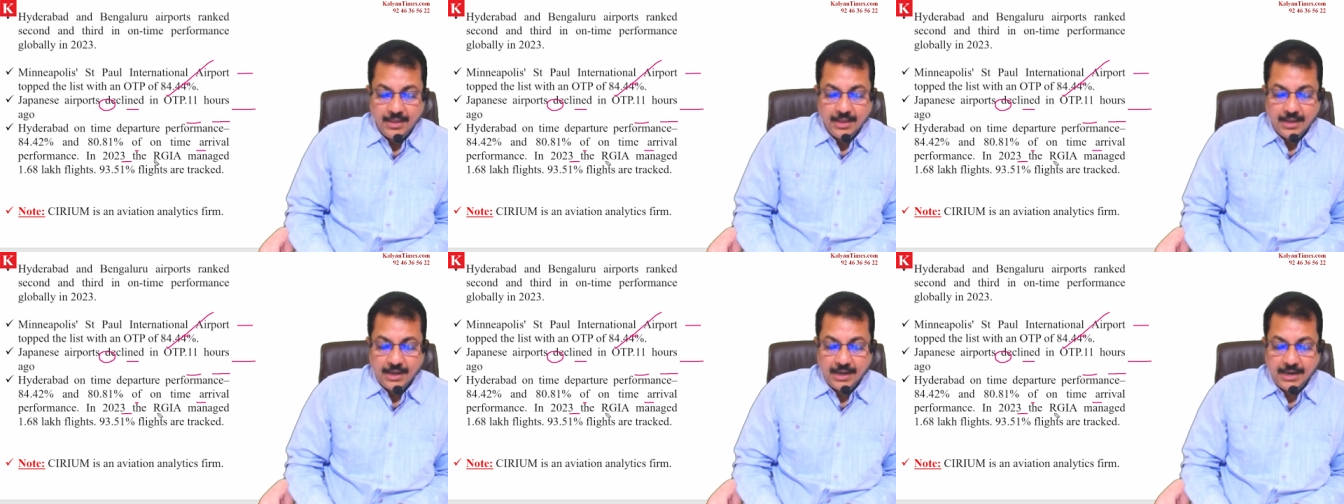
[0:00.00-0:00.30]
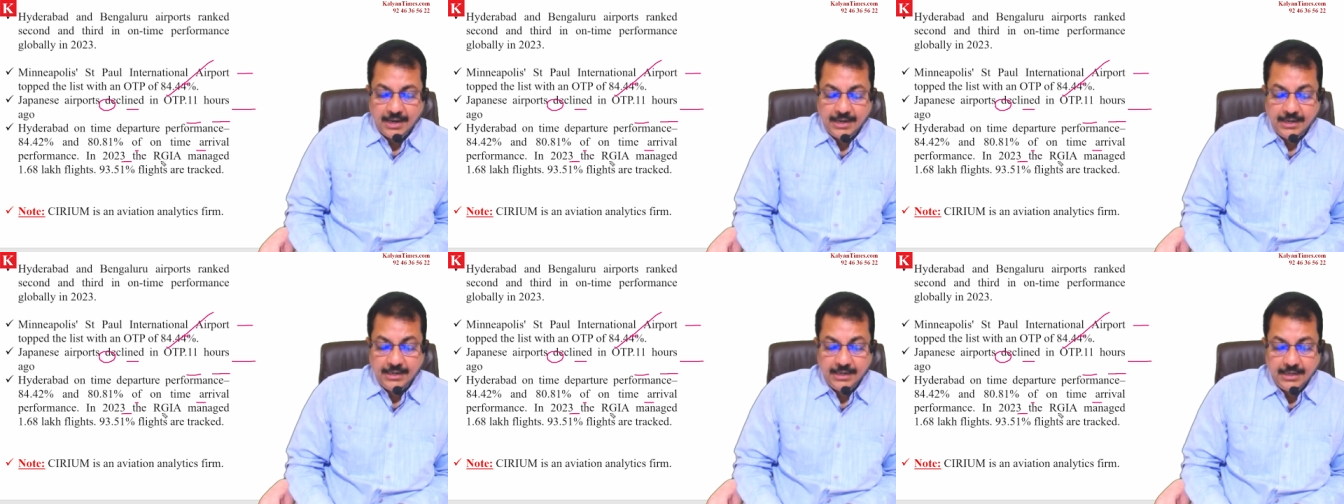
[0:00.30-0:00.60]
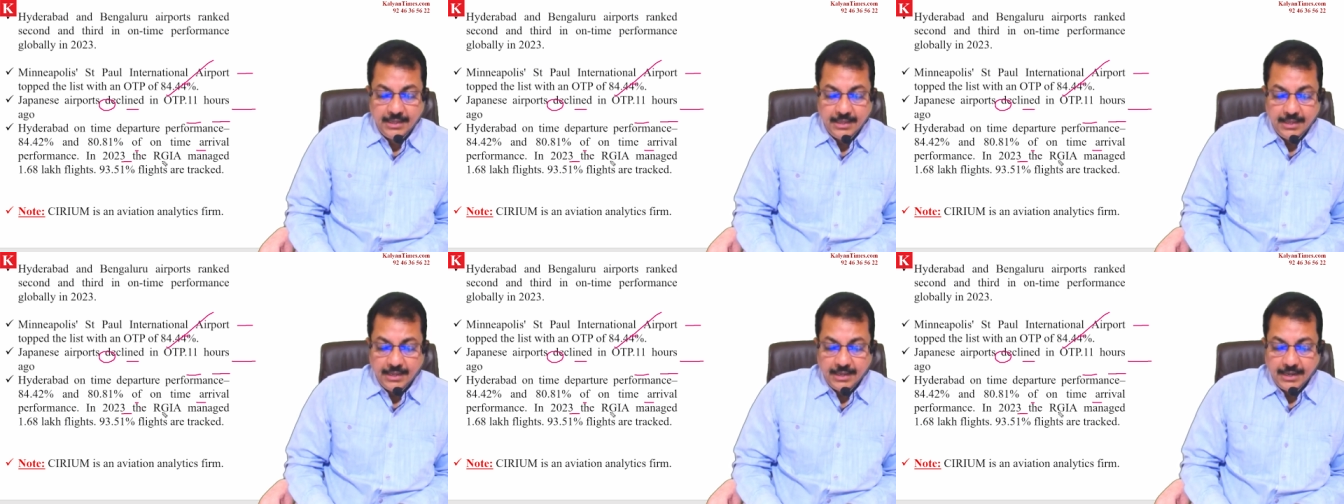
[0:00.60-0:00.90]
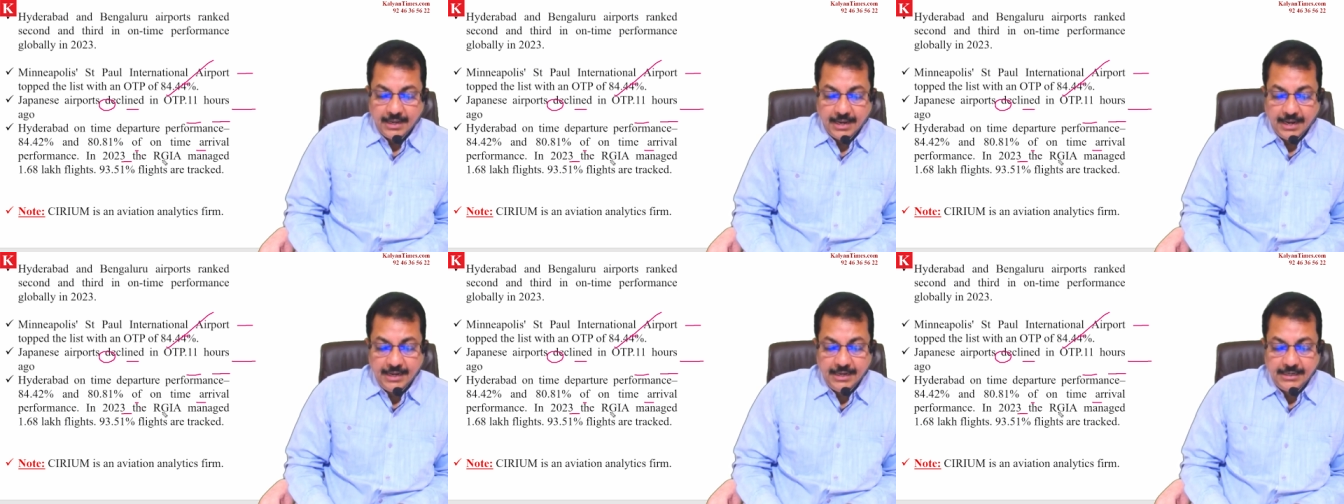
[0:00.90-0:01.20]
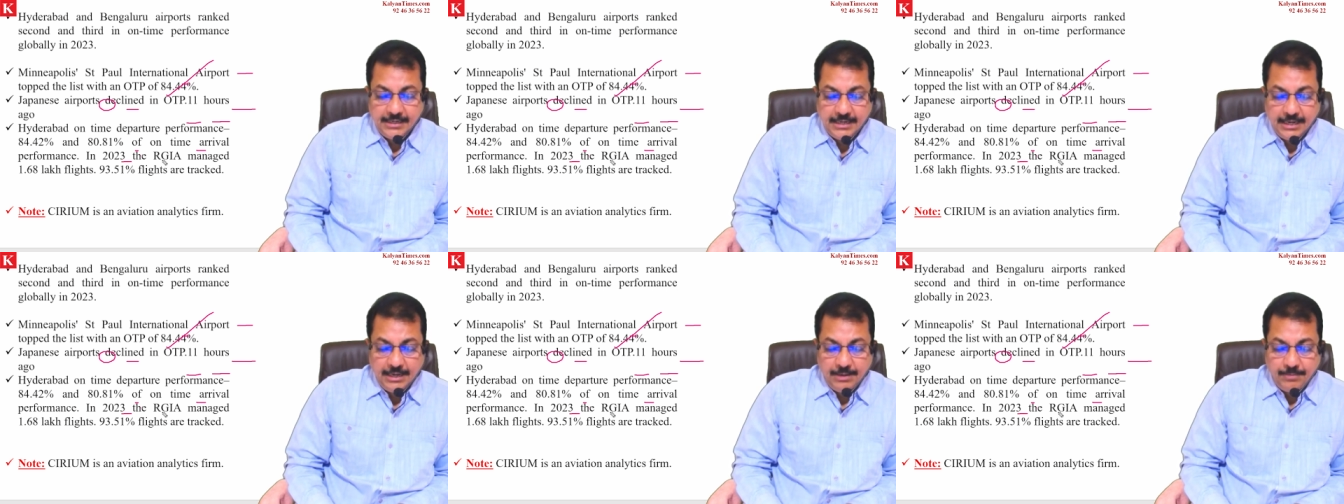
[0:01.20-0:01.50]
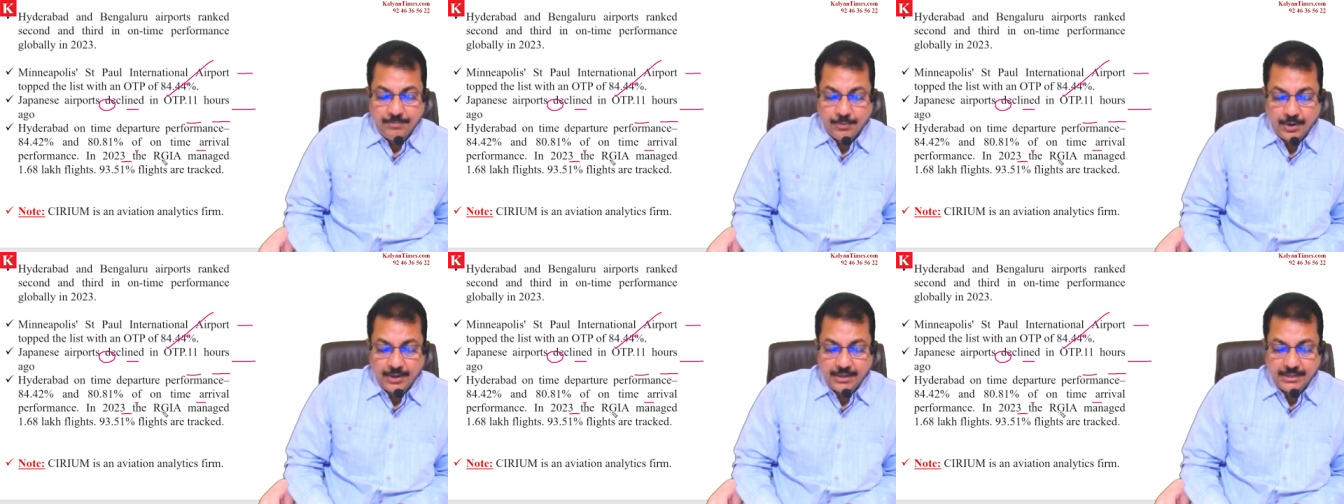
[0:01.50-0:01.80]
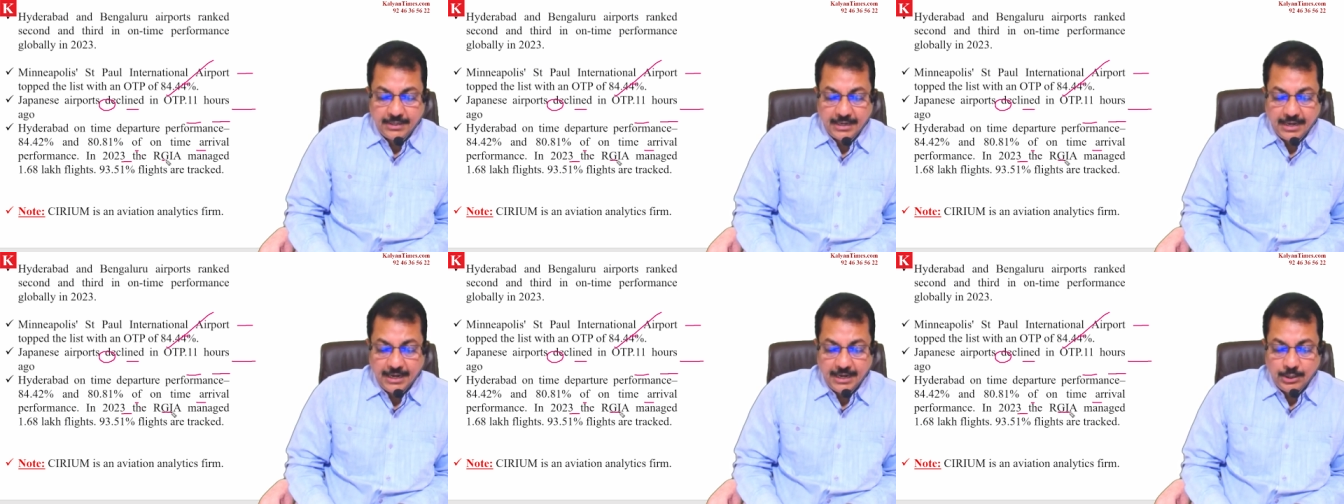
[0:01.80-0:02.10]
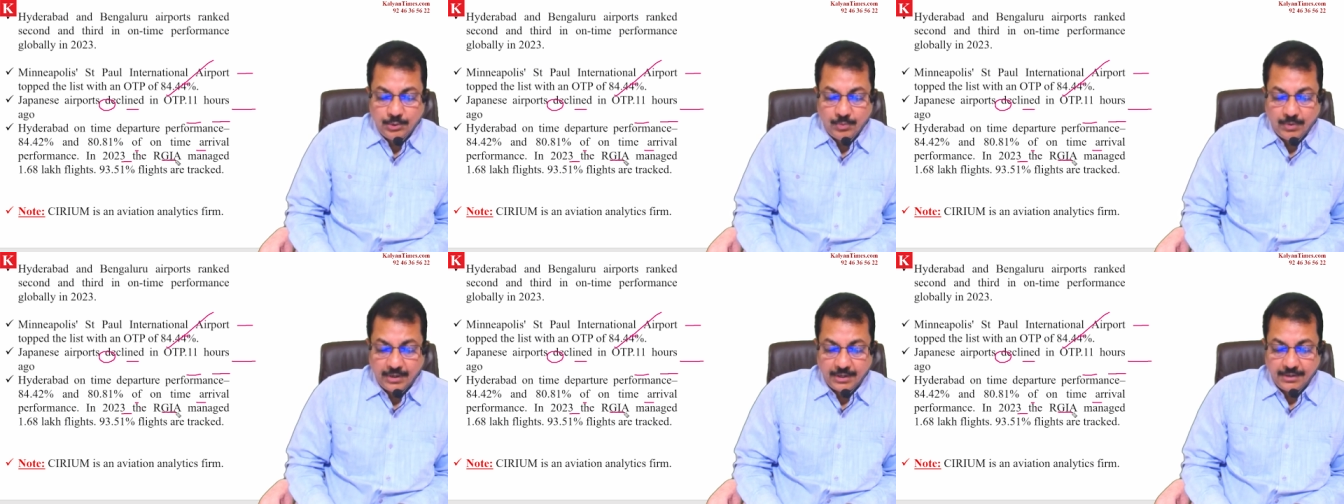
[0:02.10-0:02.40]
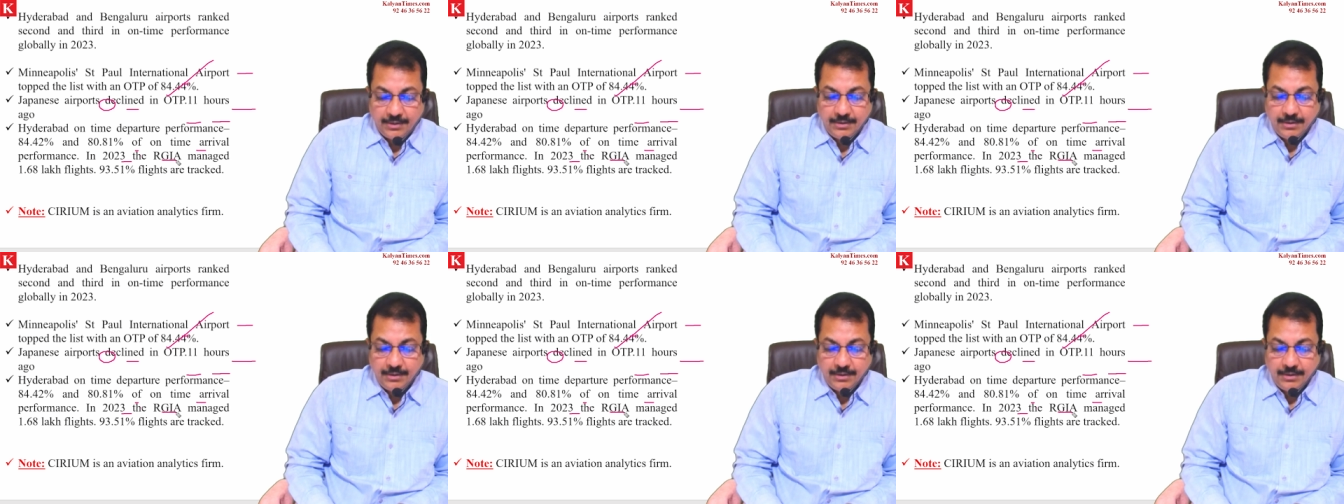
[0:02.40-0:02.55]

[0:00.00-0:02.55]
and 80.81